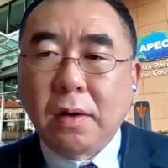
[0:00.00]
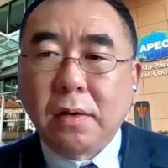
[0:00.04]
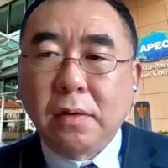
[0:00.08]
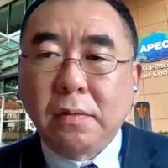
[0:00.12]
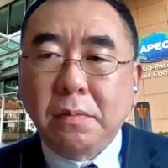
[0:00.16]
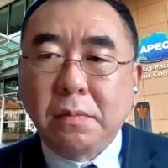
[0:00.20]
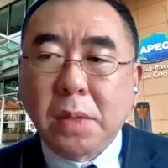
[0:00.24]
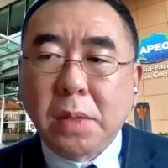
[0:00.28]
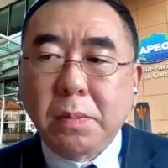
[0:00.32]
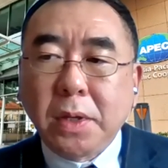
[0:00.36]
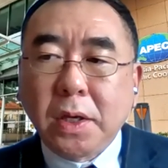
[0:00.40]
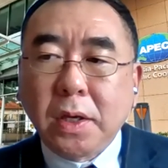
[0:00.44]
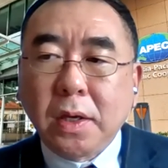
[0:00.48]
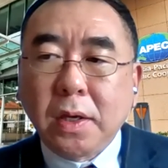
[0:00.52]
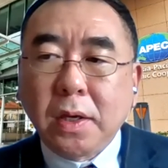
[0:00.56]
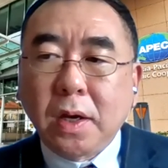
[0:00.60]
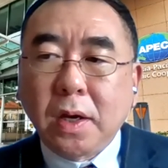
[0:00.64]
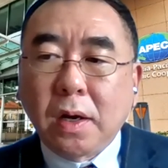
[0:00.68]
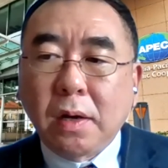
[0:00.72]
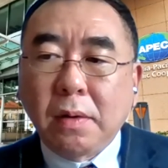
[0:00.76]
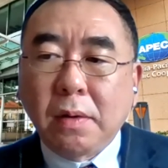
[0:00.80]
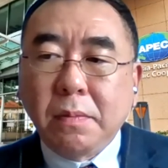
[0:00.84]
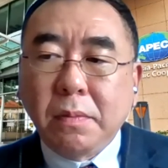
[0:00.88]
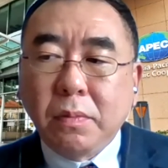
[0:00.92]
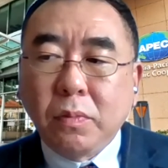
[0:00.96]
Maybe
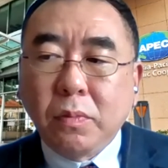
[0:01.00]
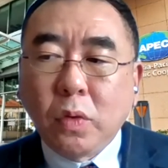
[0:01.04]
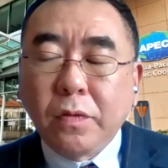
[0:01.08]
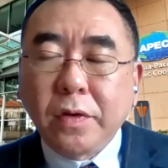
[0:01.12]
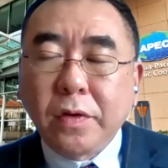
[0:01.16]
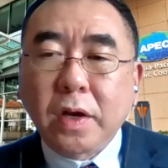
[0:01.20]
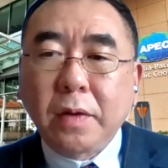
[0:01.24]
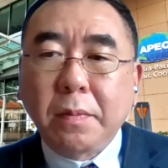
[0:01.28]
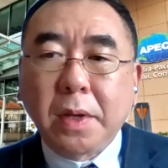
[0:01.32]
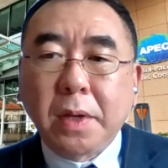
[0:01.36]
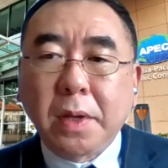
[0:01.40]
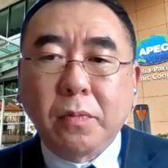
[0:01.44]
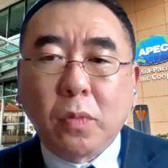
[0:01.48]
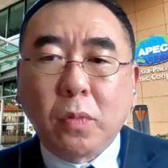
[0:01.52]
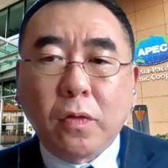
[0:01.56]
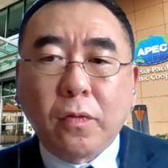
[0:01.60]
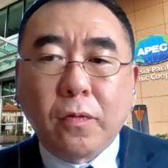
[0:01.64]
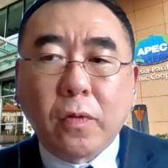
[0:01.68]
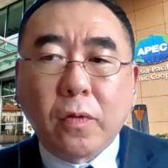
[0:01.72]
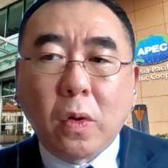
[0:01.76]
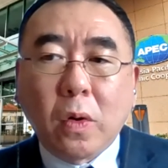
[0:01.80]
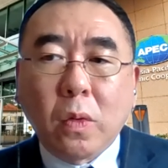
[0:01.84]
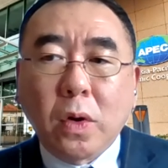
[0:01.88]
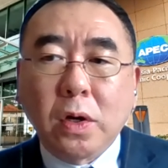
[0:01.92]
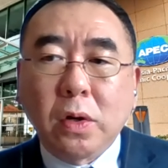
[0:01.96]
moving a bit more
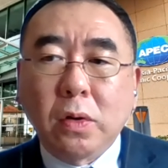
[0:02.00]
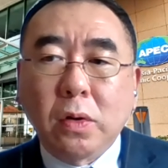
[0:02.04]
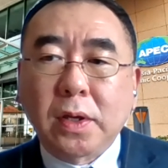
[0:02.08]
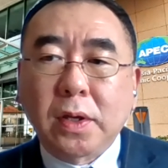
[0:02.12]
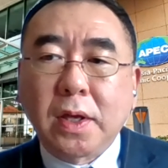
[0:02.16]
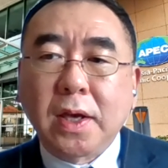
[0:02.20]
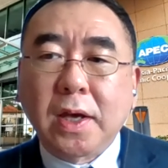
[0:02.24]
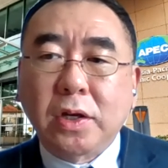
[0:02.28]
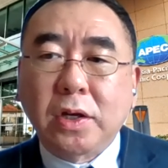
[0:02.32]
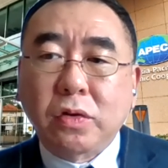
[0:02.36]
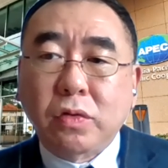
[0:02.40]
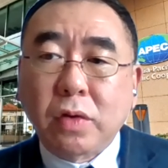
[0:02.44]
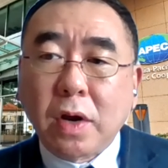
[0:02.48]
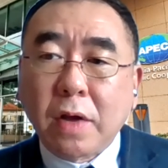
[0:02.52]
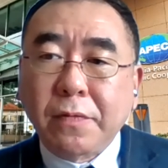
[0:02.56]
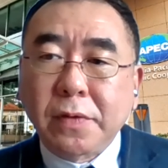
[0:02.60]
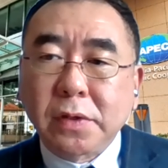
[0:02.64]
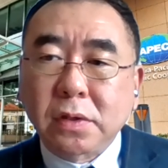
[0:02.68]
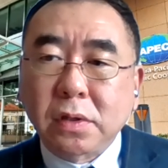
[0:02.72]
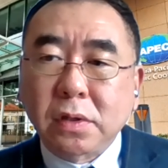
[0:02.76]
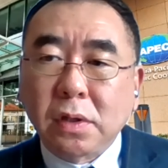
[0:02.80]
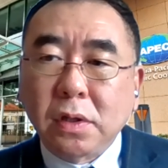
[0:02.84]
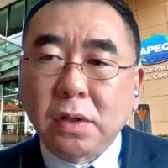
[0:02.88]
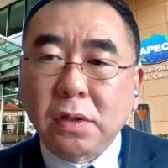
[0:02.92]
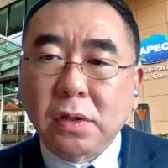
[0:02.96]
forward, looking at trade
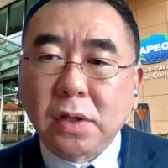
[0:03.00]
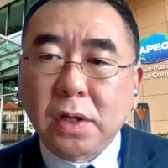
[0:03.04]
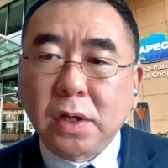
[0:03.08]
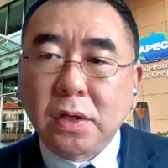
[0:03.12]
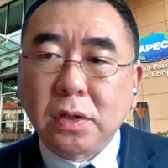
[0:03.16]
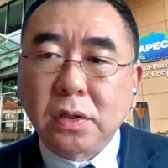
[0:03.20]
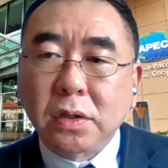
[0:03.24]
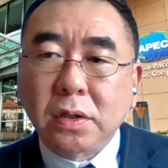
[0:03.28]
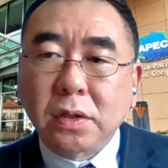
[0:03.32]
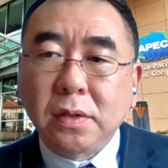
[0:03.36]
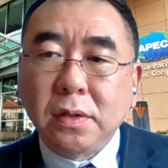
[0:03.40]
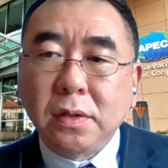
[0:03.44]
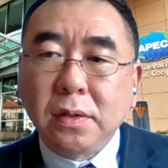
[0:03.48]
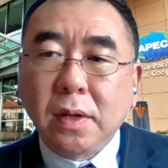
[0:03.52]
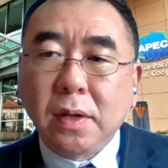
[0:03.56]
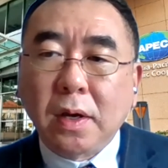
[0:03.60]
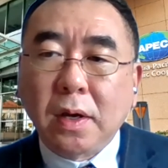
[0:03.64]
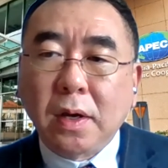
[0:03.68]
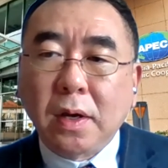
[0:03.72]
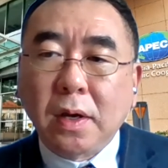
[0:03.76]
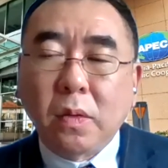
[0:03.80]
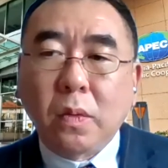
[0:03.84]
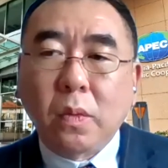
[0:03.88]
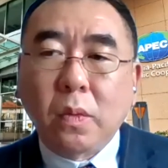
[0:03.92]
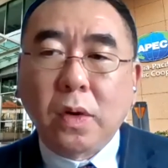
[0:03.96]
facilitation,
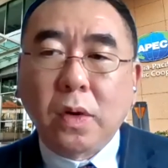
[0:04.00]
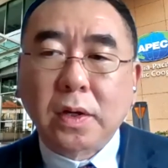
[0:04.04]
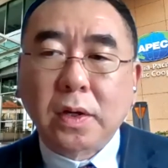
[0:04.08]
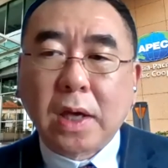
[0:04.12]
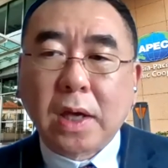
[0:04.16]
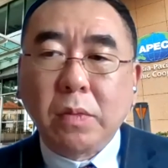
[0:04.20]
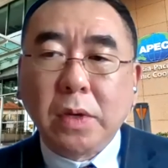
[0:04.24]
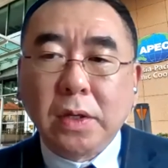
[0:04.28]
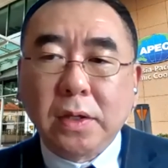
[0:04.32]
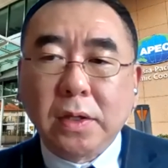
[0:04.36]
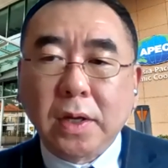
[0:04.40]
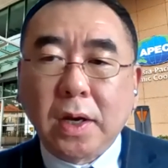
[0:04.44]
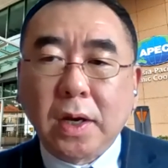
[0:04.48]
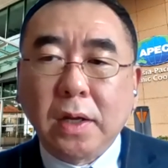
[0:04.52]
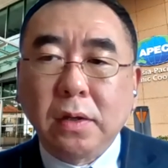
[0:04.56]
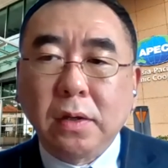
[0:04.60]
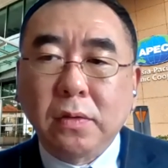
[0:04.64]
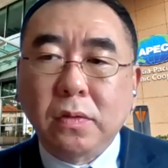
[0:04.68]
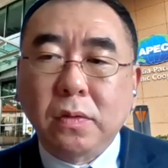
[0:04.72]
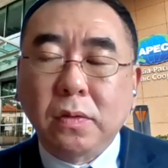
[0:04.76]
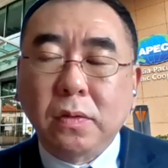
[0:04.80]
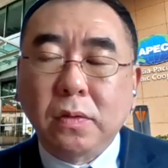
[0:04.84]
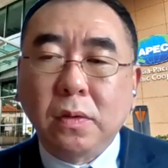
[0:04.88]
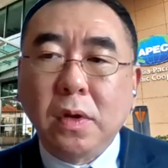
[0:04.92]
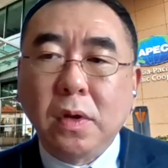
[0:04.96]
what can be done
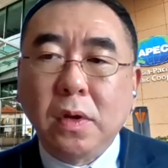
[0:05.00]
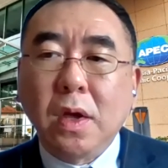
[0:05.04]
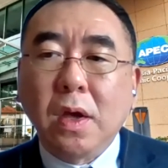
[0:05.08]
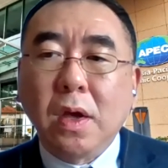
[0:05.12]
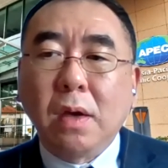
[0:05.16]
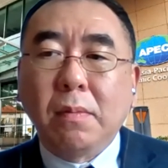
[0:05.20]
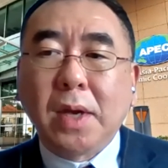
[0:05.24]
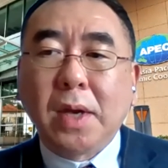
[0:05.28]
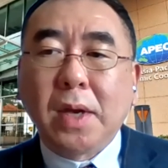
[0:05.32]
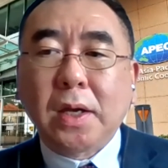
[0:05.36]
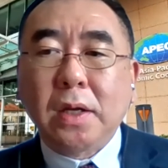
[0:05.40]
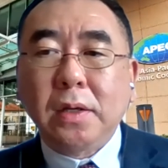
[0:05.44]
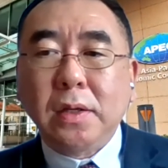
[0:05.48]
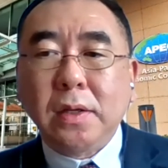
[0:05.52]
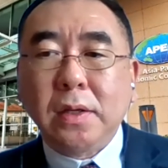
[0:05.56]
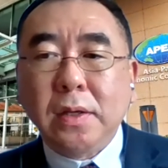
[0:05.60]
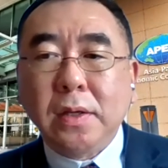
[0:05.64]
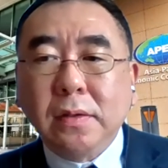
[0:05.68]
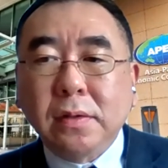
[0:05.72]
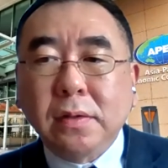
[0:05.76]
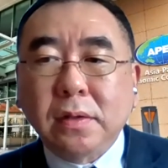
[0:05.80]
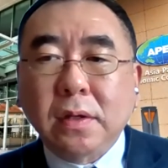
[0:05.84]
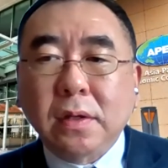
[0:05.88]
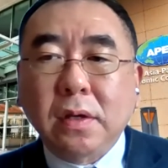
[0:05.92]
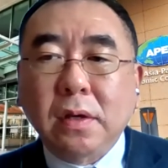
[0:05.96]
to make it
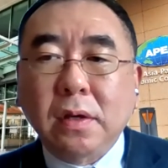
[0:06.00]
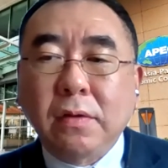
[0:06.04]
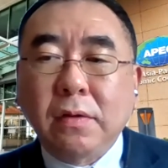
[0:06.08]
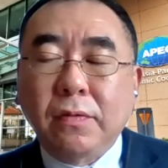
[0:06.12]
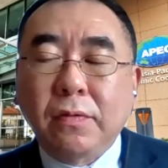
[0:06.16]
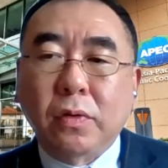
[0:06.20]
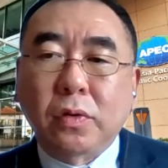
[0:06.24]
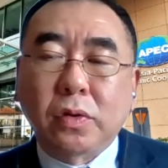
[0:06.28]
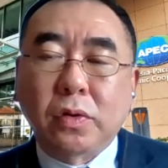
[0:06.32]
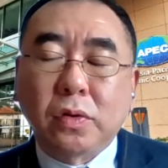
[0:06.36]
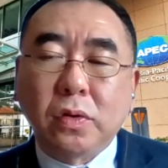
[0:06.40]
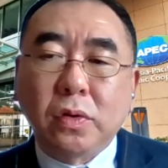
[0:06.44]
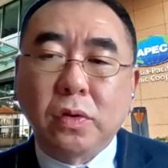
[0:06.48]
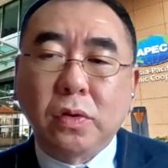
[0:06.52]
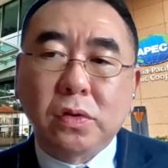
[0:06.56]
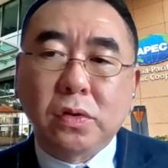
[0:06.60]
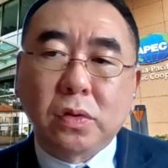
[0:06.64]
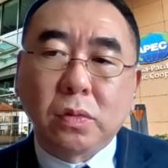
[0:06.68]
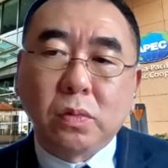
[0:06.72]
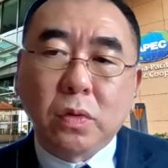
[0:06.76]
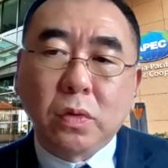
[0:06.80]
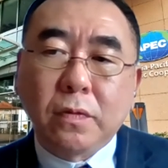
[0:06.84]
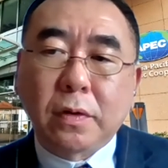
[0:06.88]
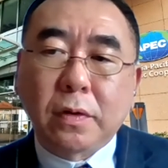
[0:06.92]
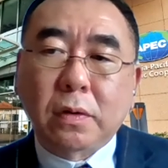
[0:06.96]
easier for goods
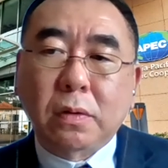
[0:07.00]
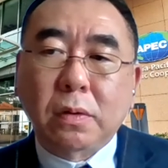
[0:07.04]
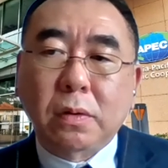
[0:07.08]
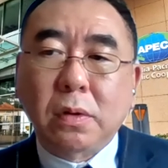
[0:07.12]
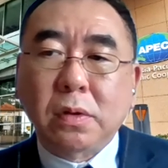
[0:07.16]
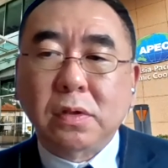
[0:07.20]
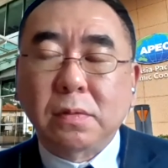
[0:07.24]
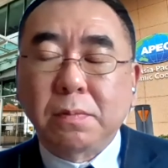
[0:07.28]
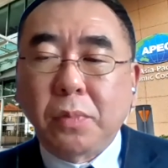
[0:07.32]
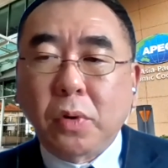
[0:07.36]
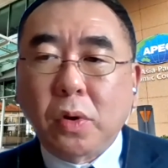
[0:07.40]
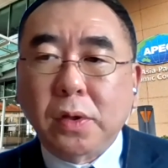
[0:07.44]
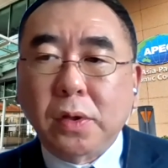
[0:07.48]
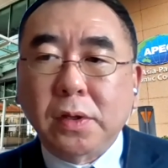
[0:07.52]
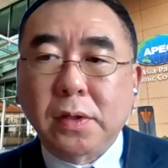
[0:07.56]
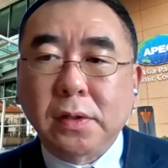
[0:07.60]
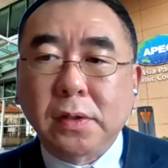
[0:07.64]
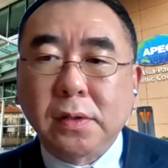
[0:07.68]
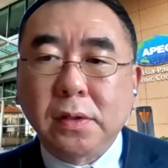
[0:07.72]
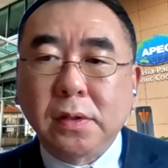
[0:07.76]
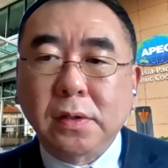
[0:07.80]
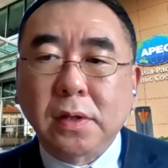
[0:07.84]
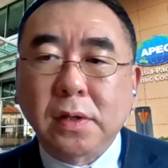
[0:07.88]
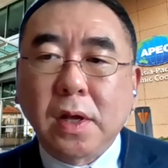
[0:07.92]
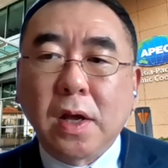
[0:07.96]
to move across
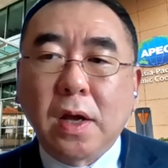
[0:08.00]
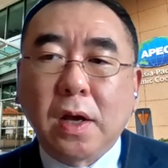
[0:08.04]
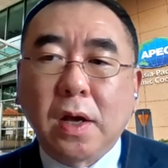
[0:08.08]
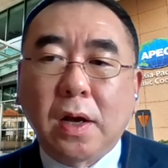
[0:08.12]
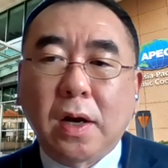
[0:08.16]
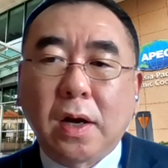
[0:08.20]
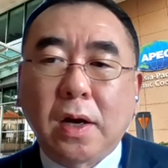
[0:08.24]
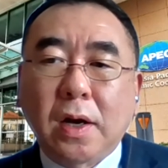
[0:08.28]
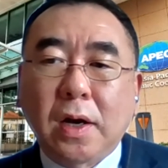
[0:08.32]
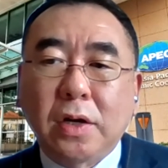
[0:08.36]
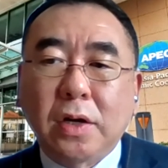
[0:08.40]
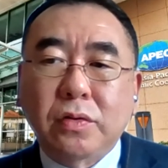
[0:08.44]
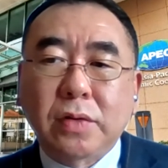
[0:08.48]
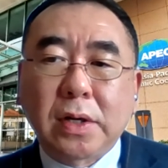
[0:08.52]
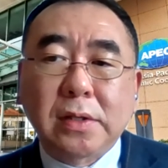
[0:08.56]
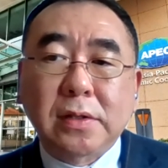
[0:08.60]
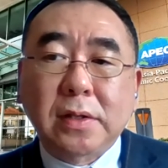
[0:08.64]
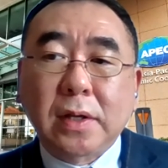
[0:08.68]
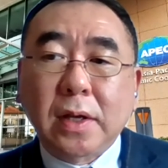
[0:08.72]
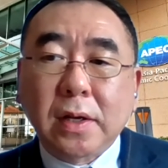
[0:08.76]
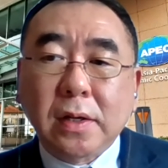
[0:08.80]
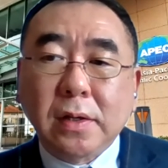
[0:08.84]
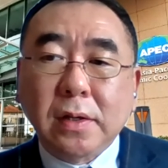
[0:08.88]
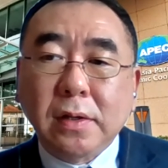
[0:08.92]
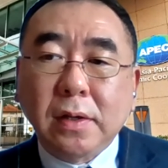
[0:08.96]
borders,
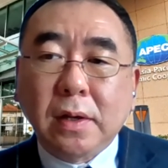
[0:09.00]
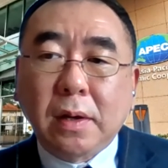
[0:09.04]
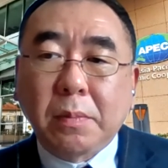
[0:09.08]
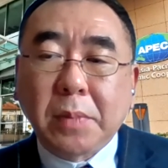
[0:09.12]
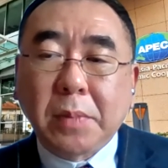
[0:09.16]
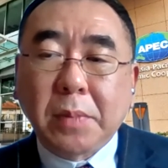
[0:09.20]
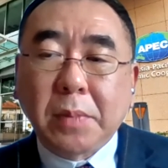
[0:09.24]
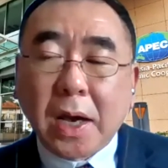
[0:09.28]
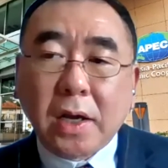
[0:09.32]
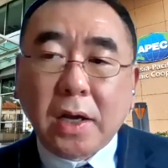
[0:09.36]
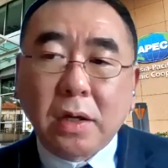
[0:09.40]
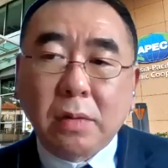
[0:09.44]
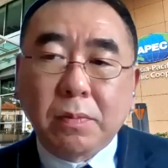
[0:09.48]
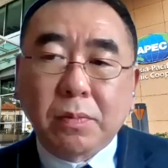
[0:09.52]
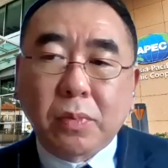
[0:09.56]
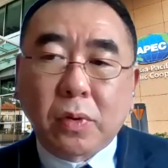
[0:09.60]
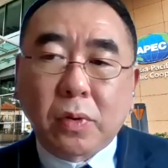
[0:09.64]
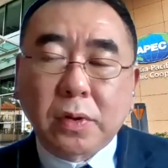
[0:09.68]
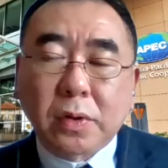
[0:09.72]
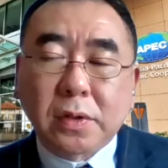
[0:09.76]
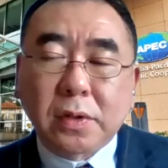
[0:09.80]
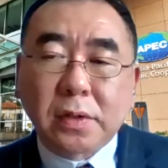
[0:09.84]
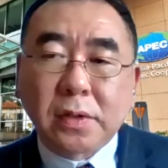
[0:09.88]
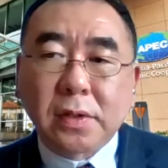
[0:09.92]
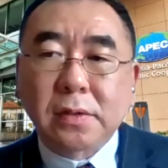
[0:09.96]
addressing behind the
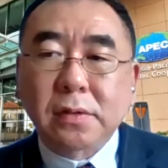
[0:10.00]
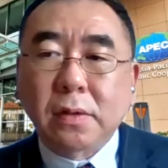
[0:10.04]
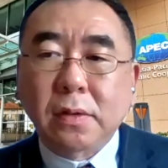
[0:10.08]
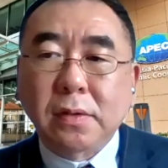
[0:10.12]
borders.